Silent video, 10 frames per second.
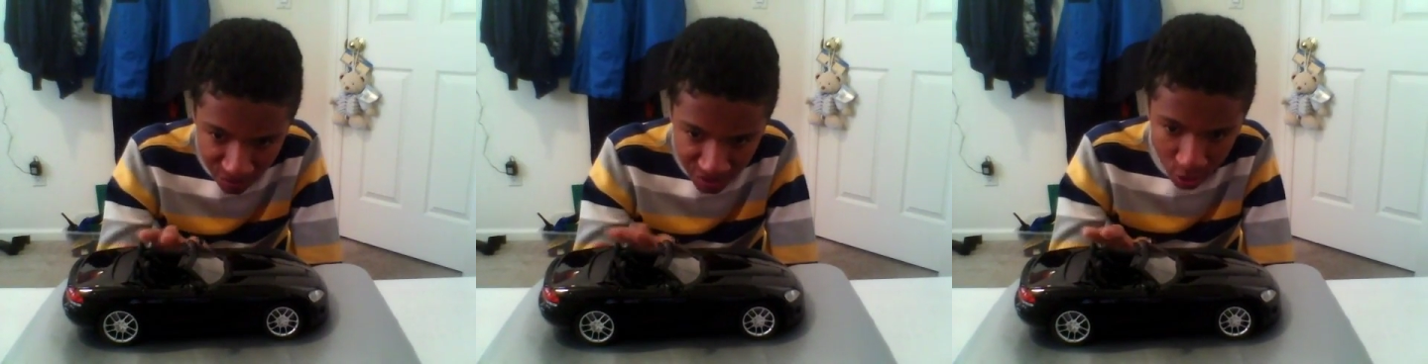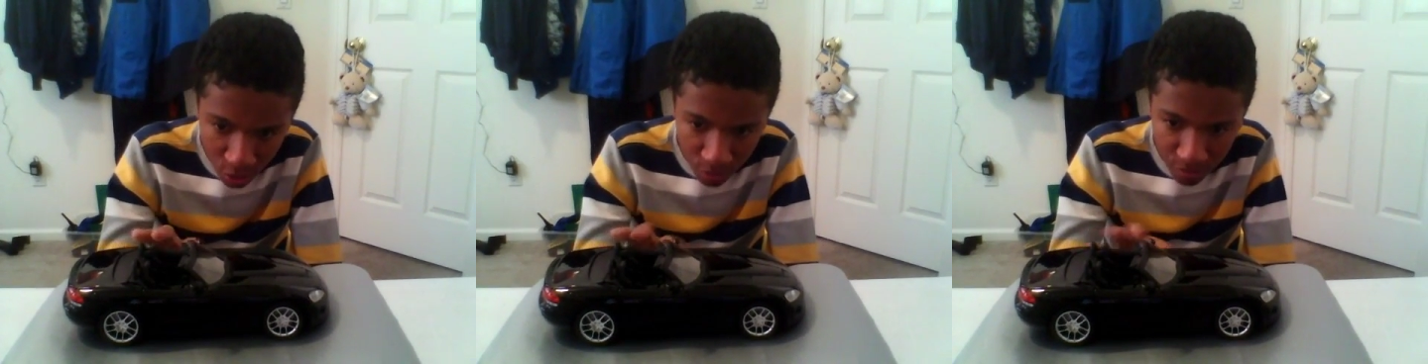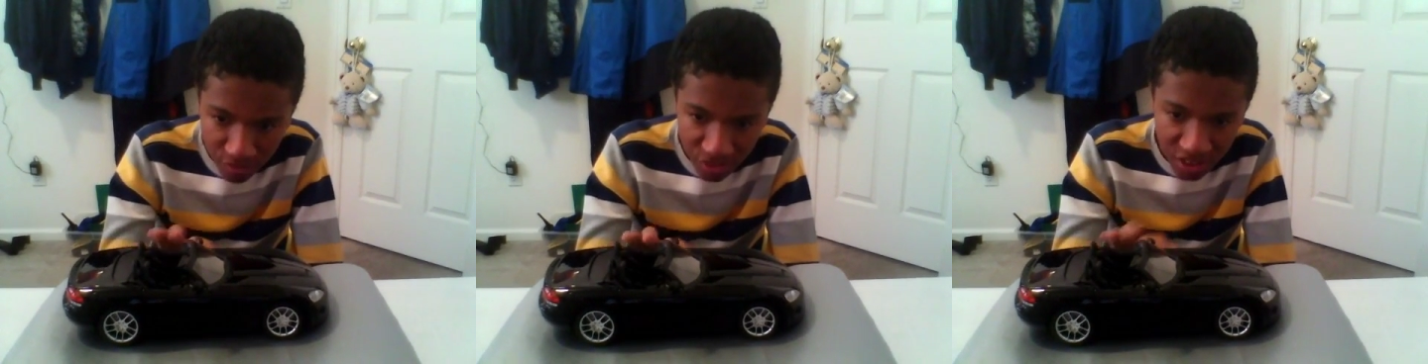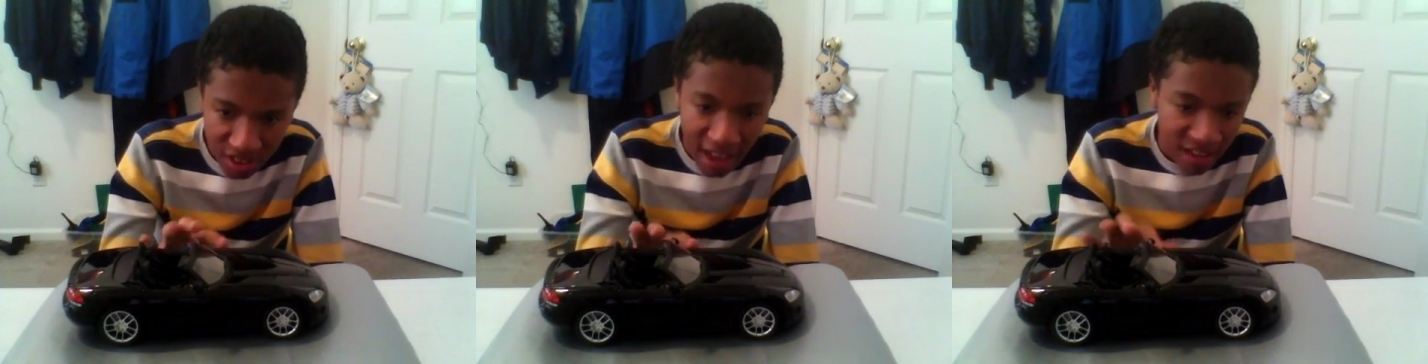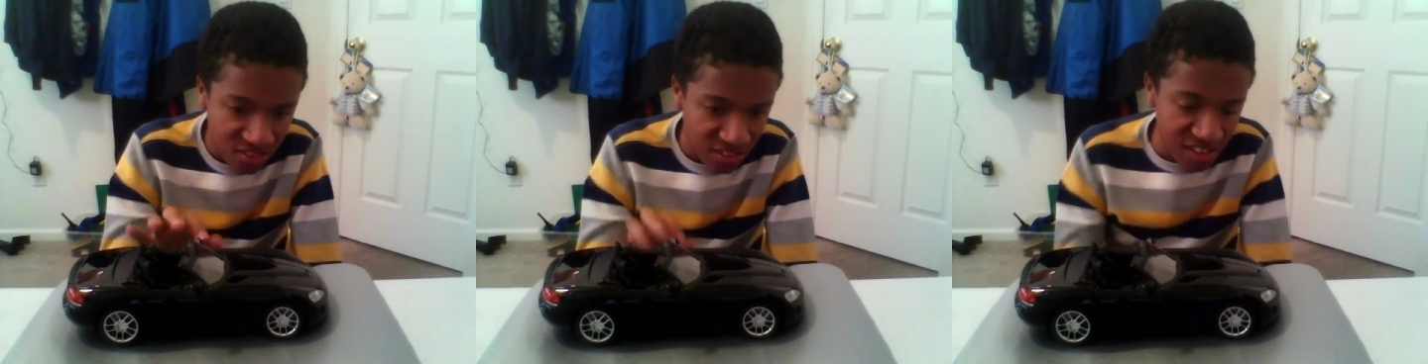you know, the
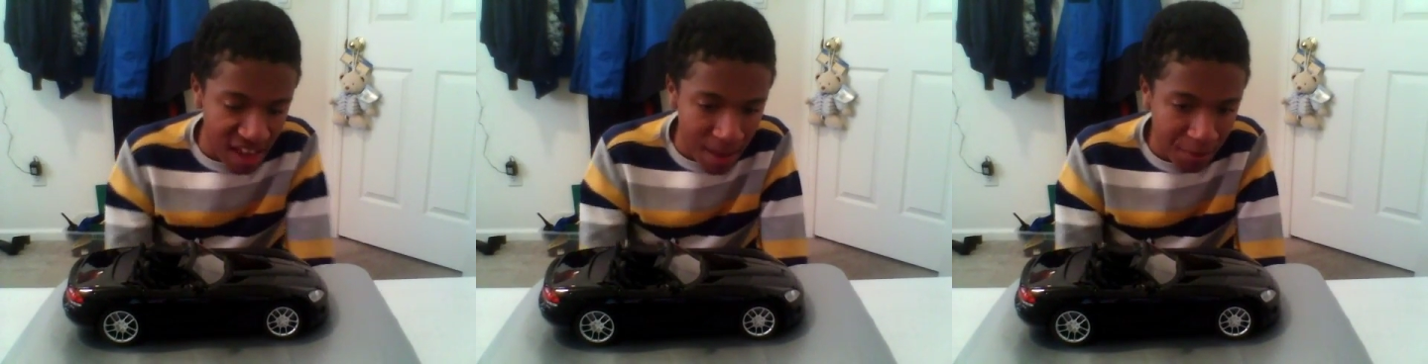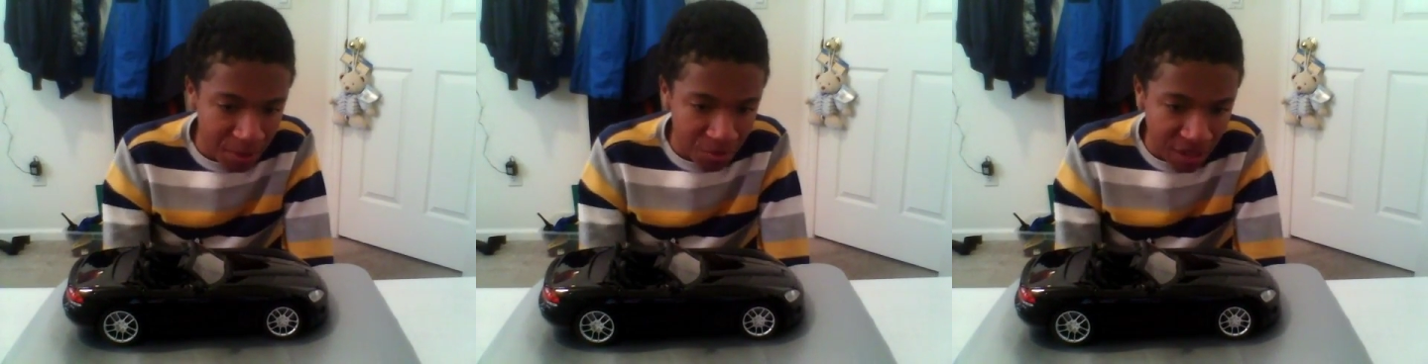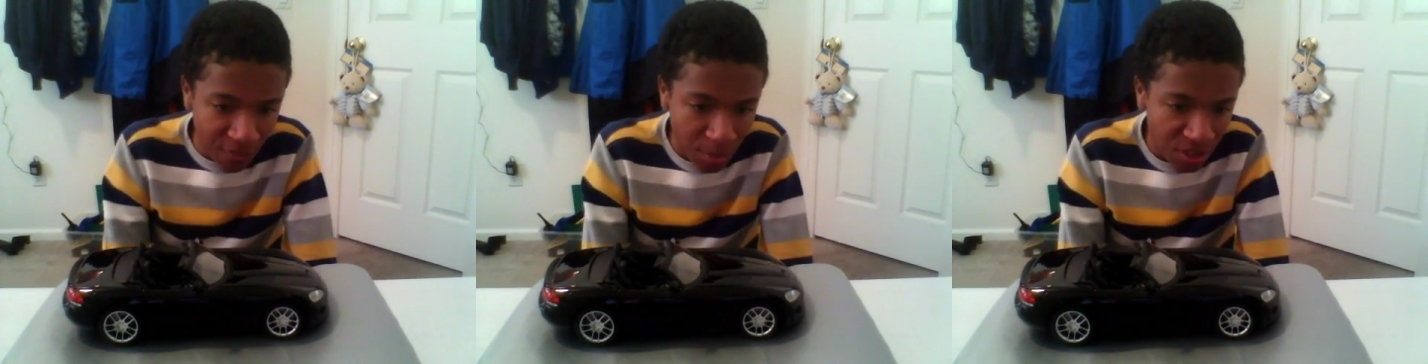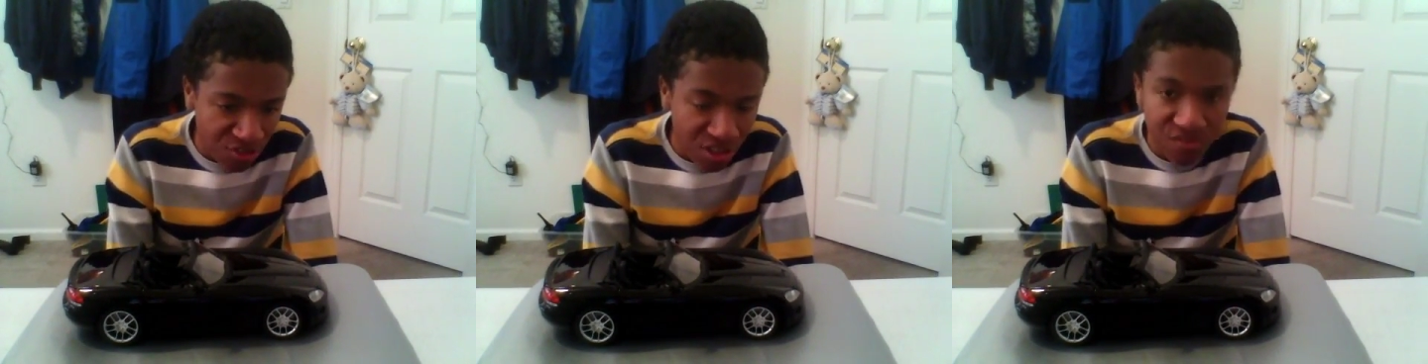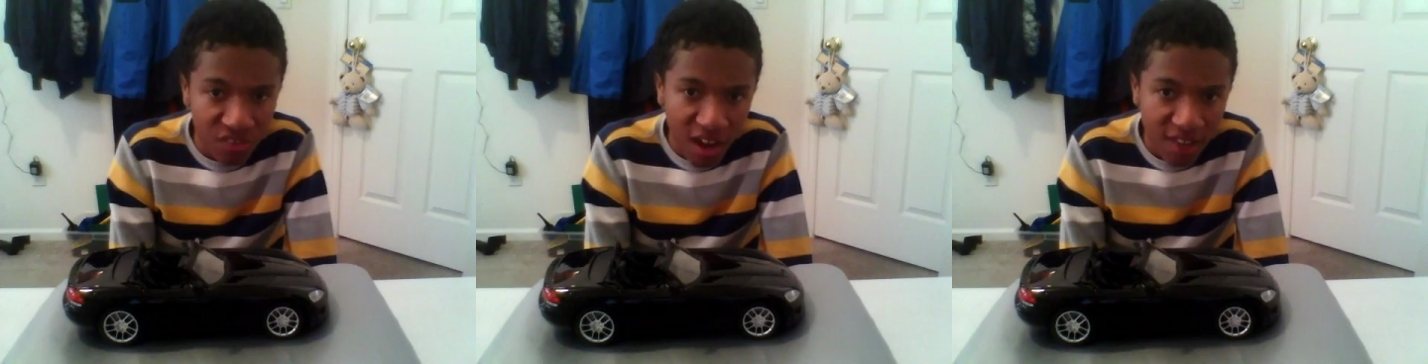accidents happen and whatever, but the Gen
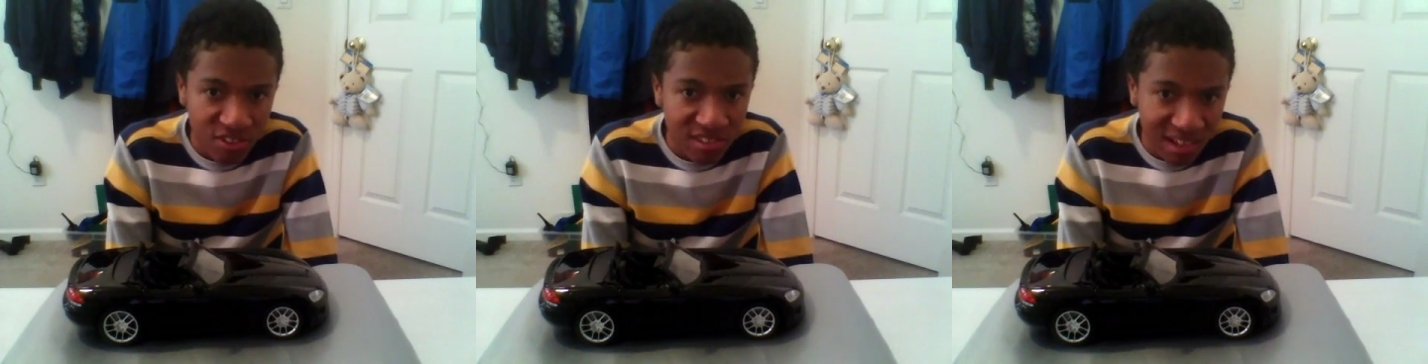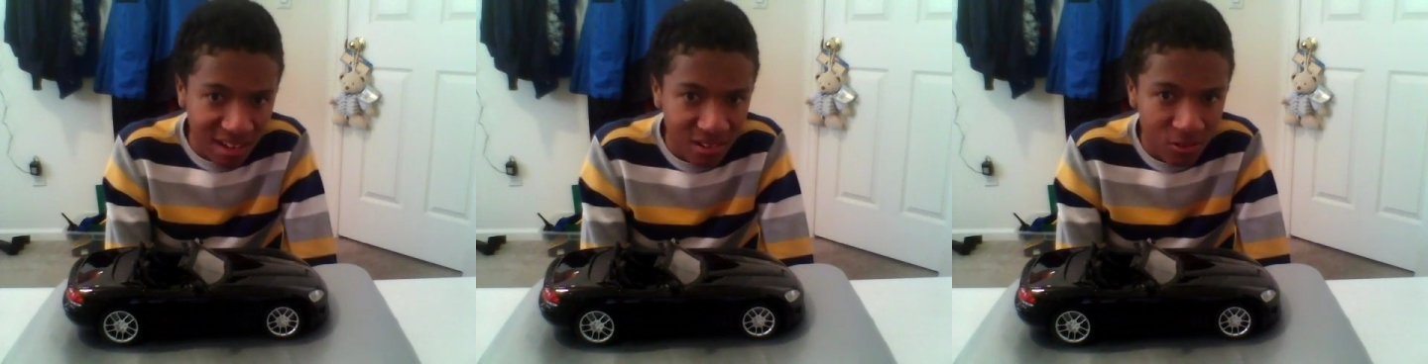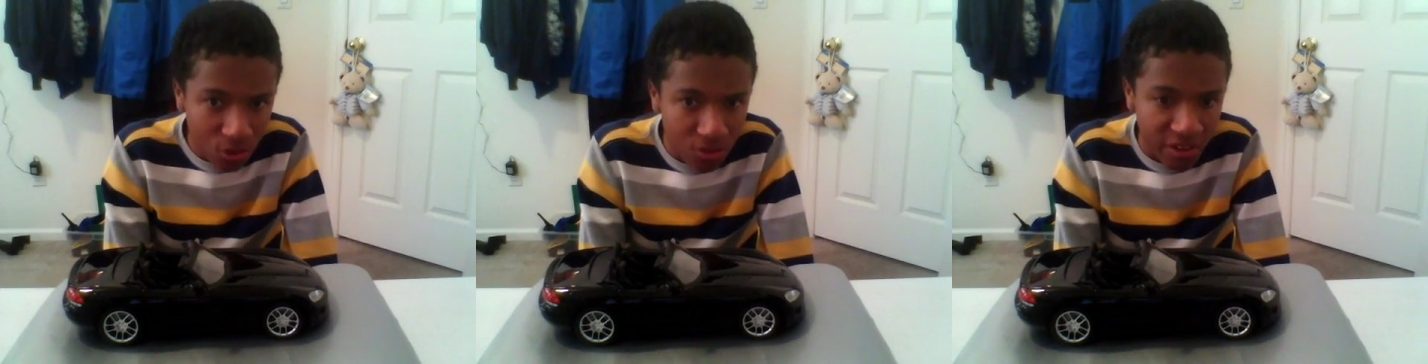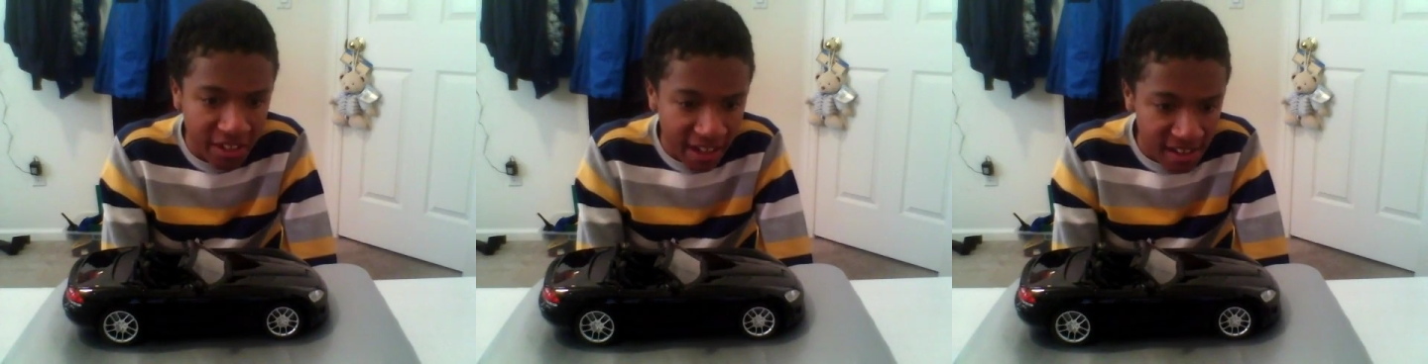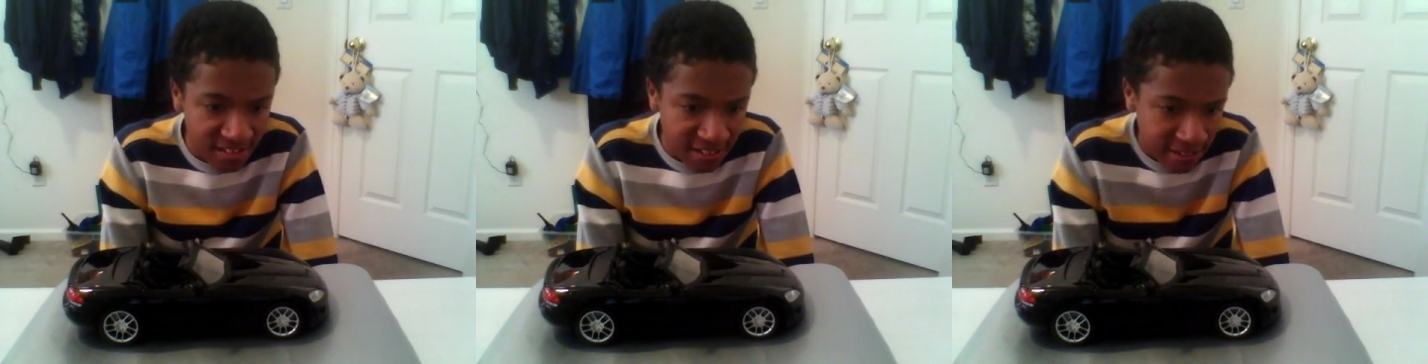5 does not look like an
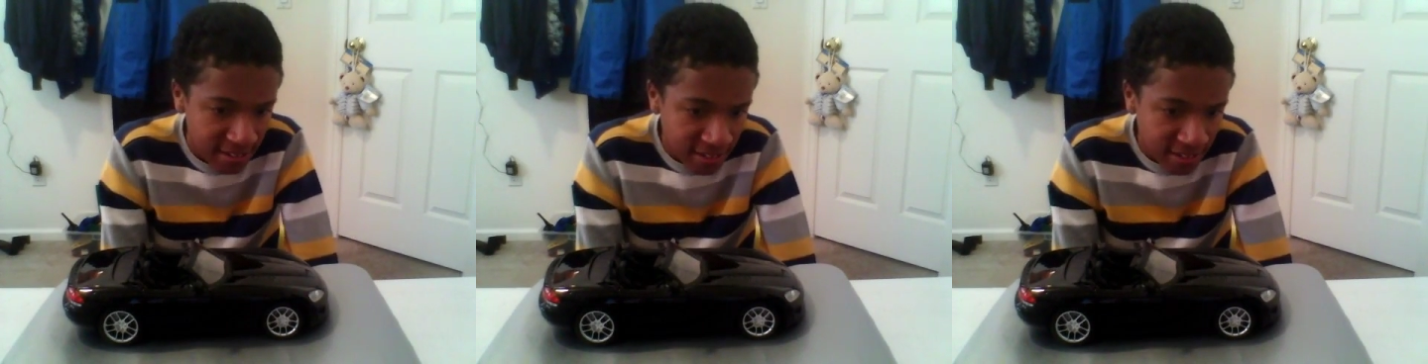accident.